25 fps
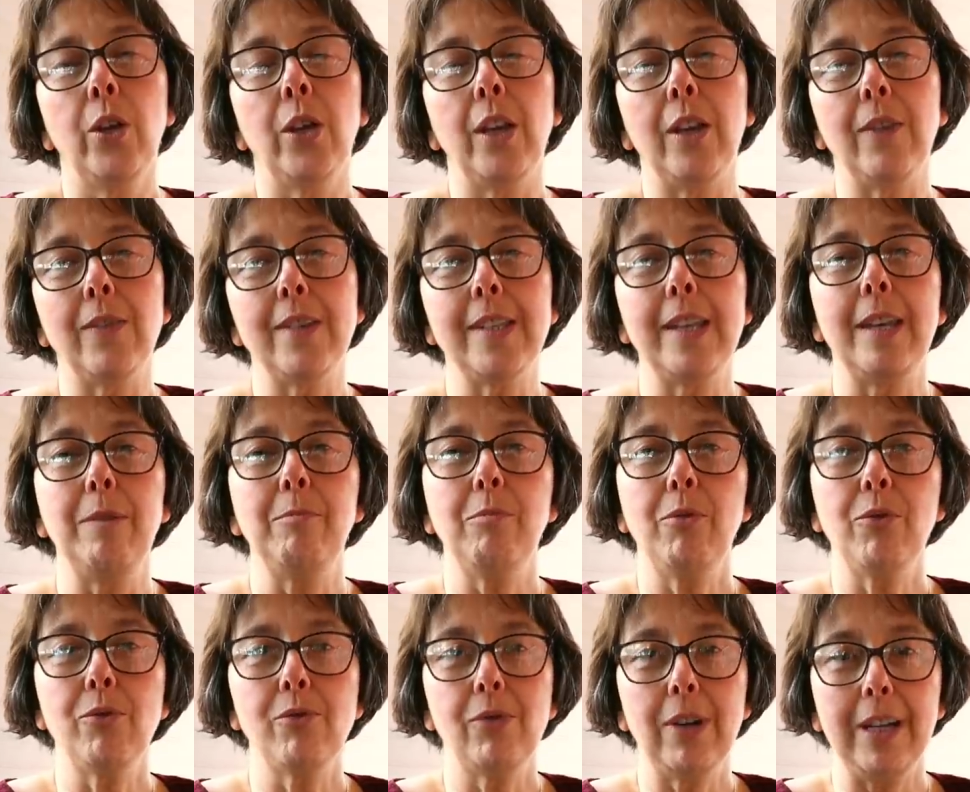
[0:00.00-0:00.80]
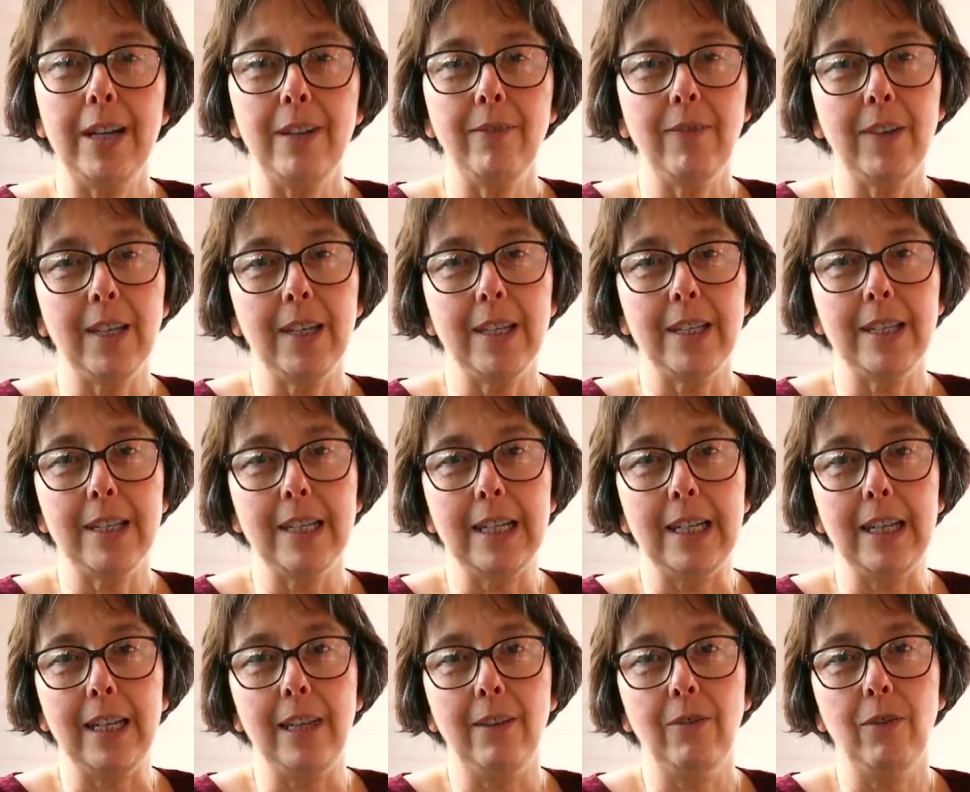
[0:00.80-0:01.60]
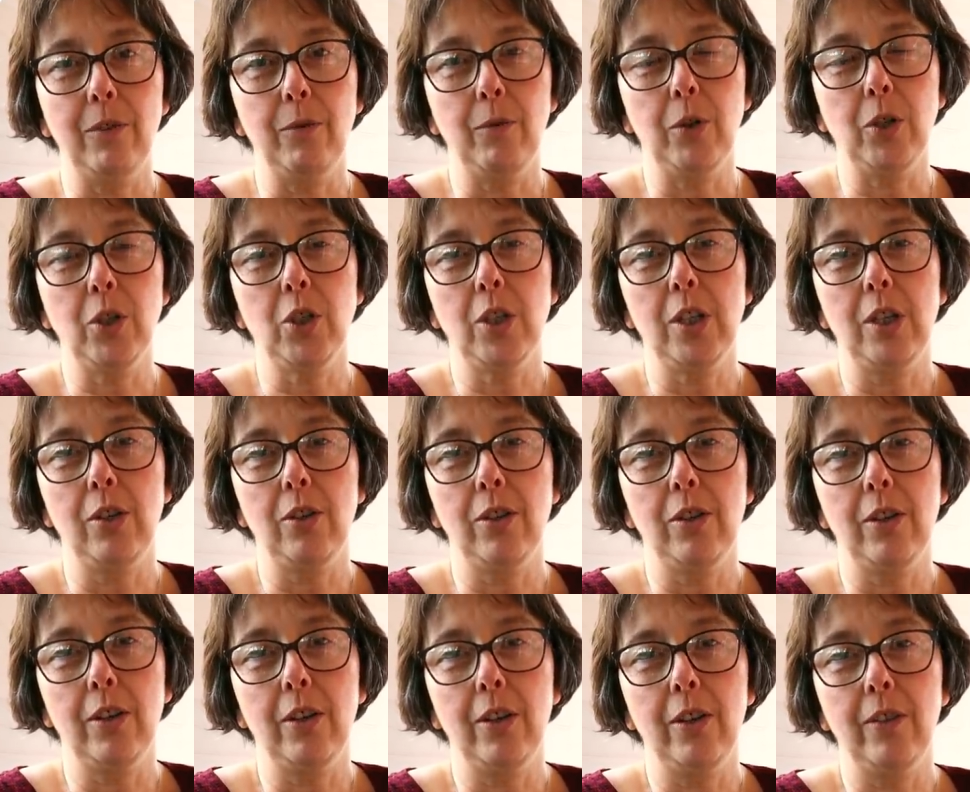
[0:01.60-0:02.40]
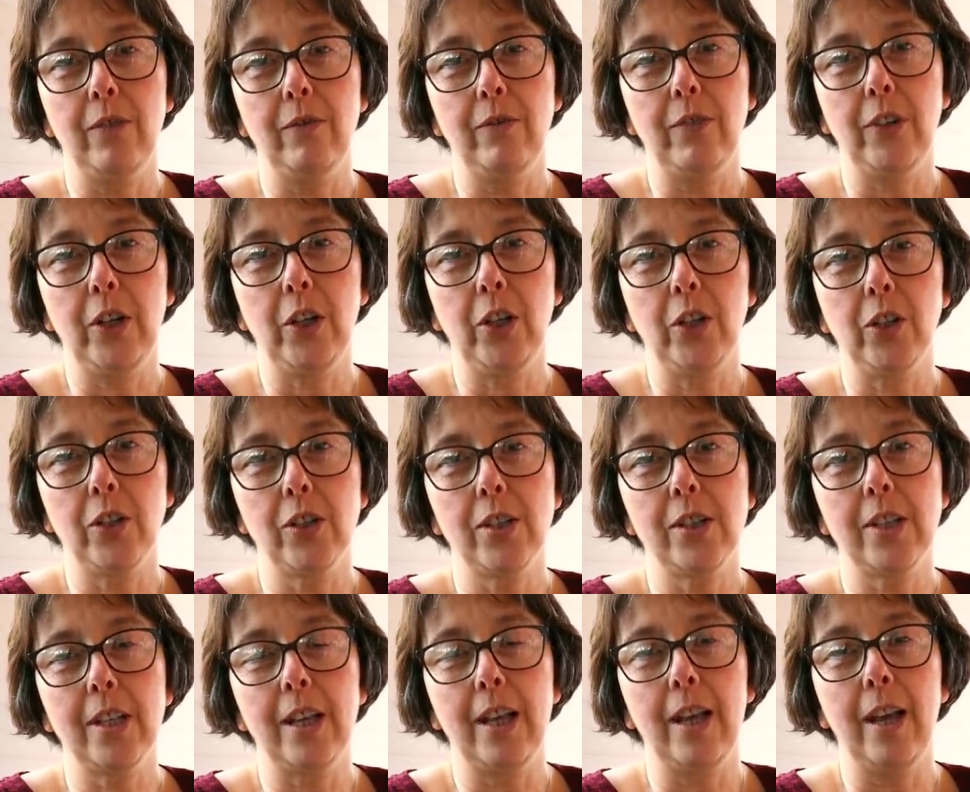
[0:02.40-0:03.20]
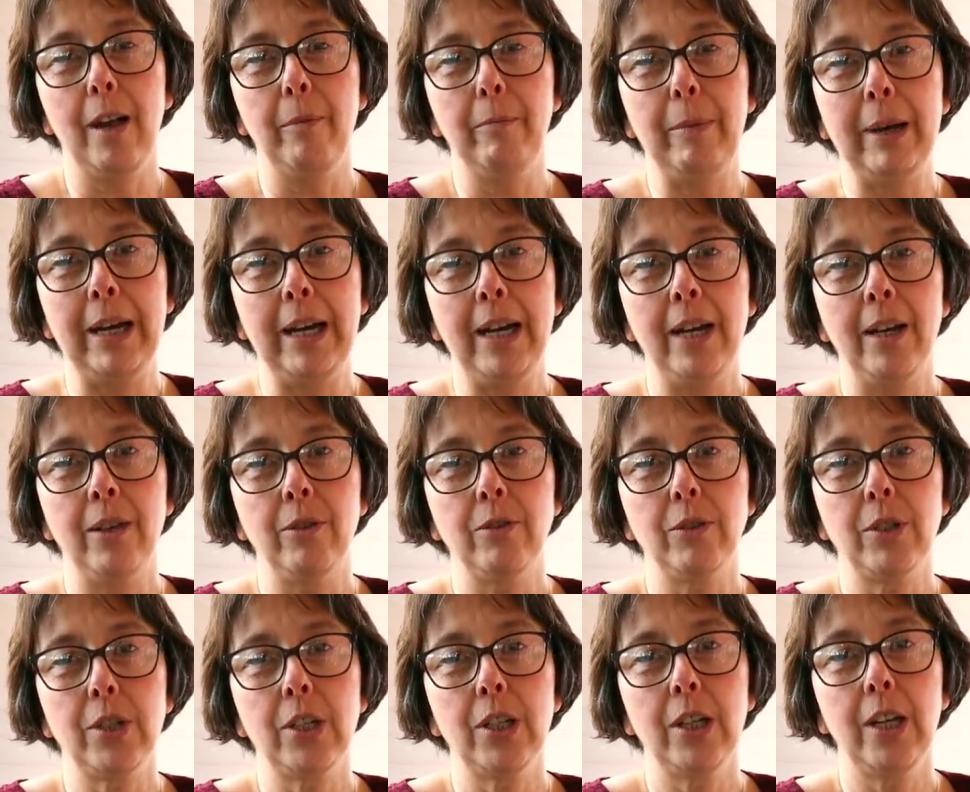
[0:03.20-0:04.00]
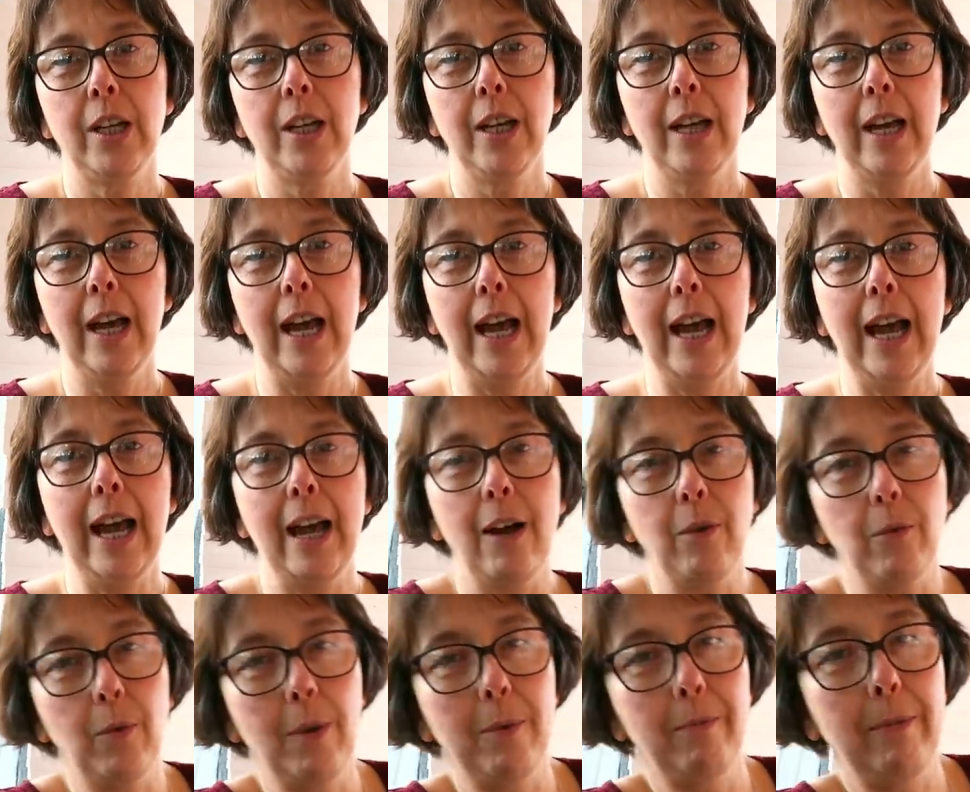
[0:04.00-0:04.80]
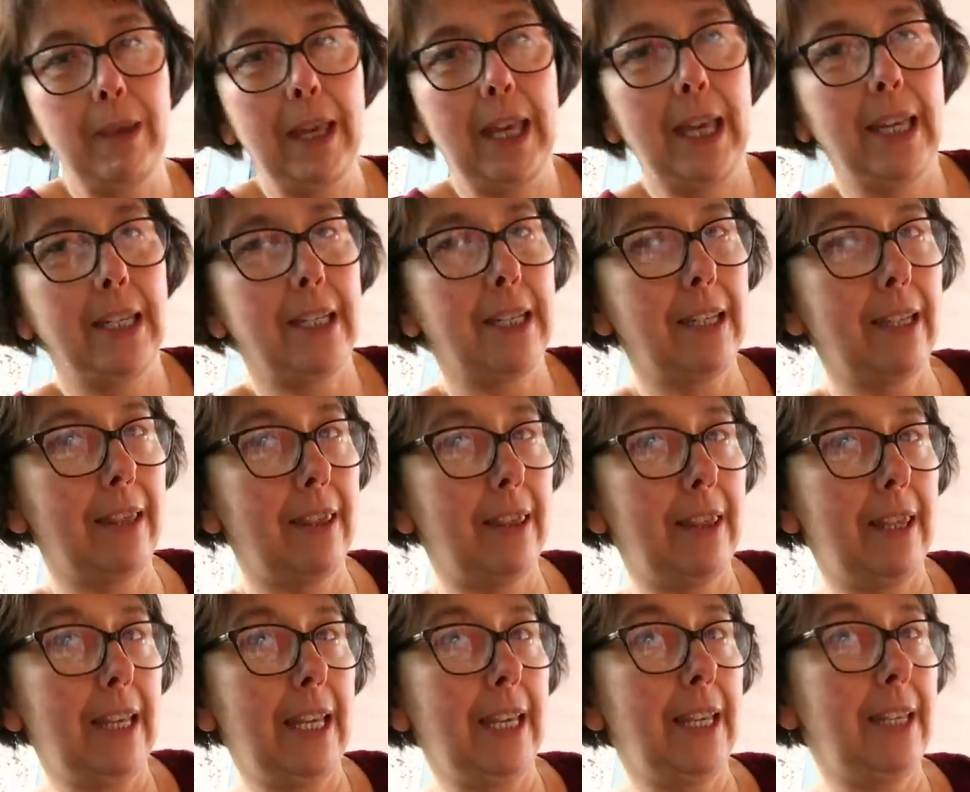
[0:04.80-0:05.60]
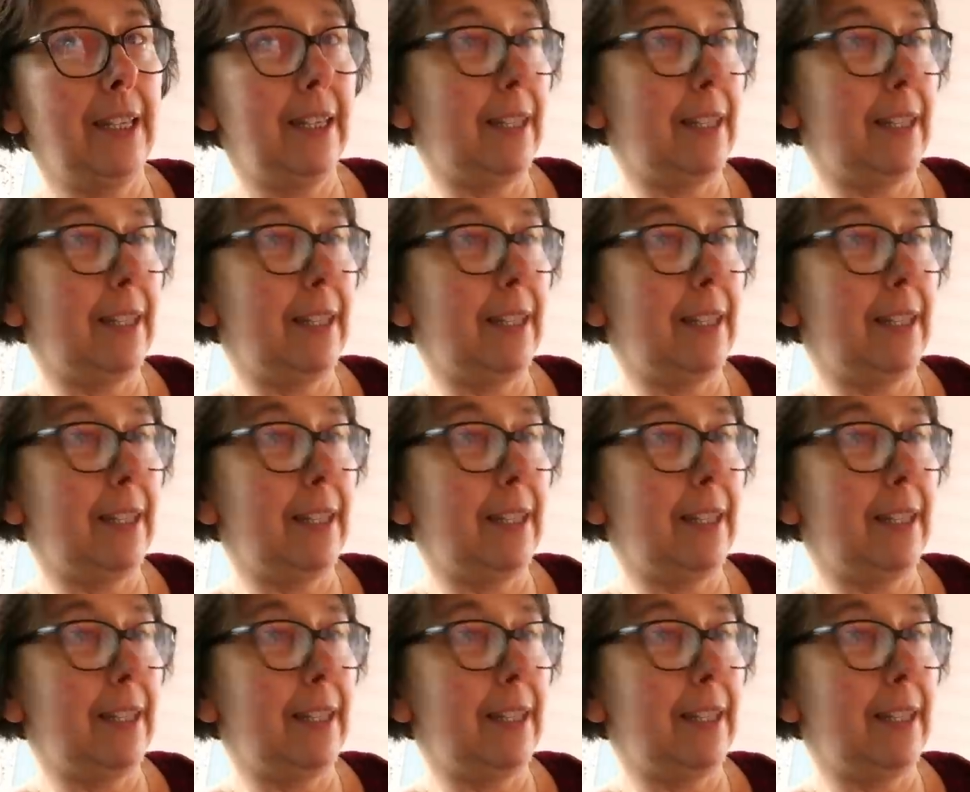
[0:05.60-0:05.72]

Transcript: you've seen previously if you've watched the other vlogs about how we made this